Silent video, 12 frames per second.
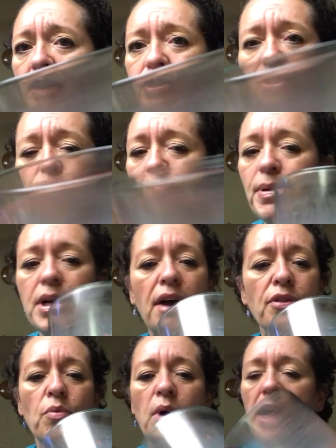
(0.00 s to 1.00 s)
soot, but
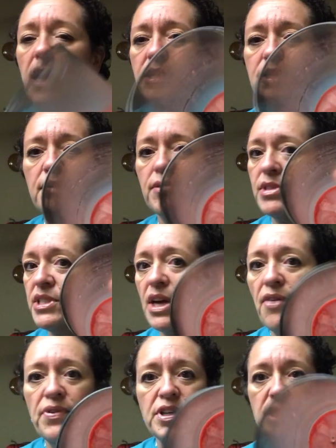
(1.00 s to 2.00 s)
otherwise it
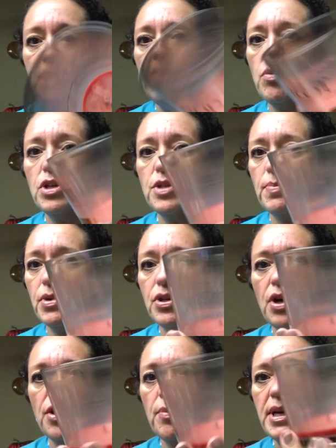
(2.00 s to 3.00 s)
self-extinguished, burned
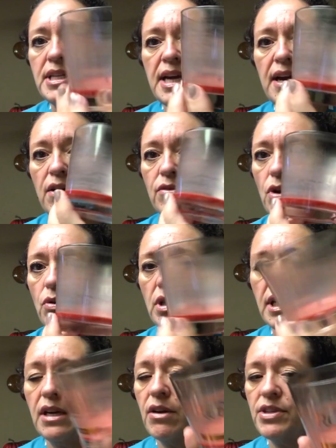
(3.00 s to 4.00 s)
all the way down, no
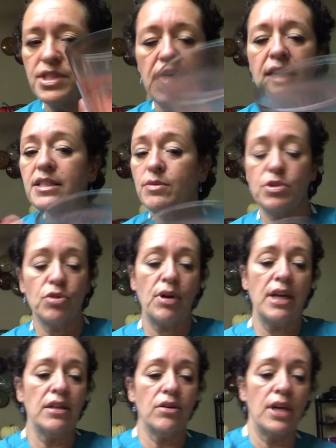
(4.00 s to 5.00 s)
cleaning on the sides. It was a
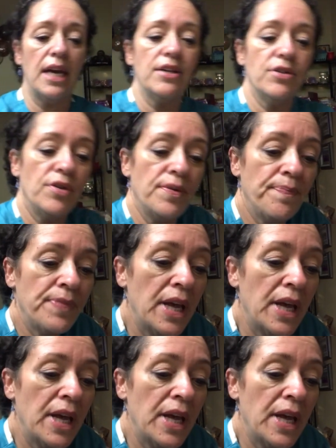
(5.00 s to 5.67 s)
great little candle.